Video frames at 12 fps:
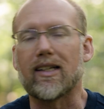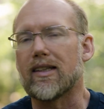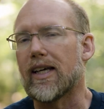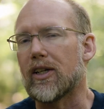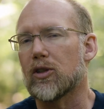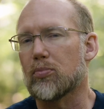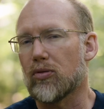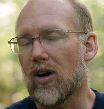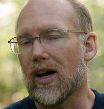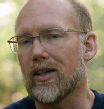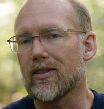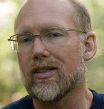and latest
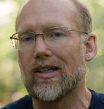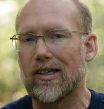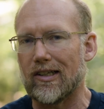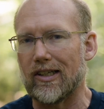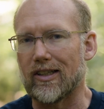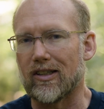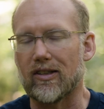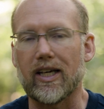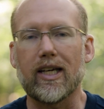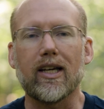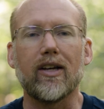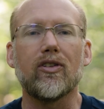price, click the
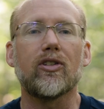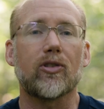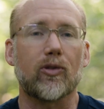link in the